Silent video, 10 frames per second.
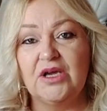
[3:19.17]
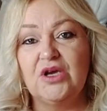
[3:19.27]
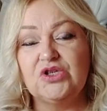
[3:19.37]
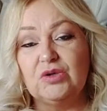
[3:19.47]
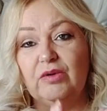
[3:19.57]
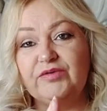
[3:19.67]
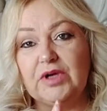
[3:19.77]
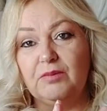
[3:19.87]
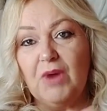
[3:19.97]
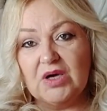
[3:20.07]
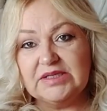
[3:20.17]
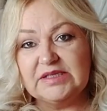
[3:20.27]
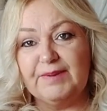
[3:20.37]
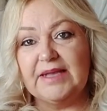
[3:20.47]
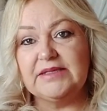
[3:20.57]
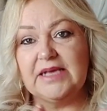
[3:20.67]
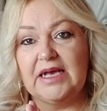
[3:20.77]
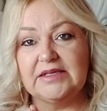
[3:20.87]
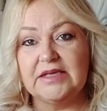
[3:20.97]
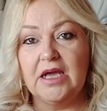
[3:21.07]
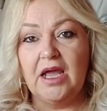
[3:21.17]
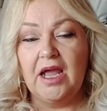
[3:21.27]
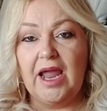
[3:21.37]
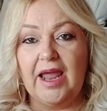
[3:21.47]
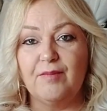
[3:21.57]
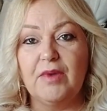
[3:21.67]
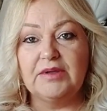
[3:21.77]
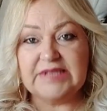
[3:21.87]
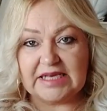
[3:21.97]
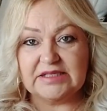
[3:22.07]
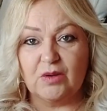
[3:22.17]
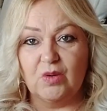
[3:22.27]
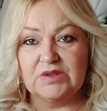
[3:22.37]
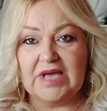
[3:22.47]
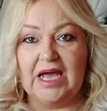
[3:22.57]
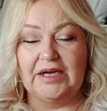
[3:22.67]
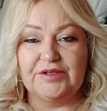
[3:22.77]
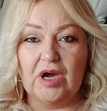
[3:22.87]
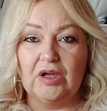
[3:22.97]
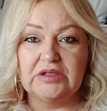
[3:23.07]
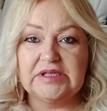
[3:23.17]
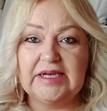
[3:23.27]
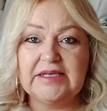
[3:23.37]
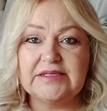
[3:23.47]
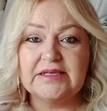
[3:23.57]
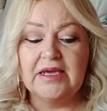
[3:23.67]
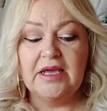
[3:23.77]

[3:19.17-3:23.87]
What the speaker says: So we've done Marks and Spencer's, Tesco's and Aldi's.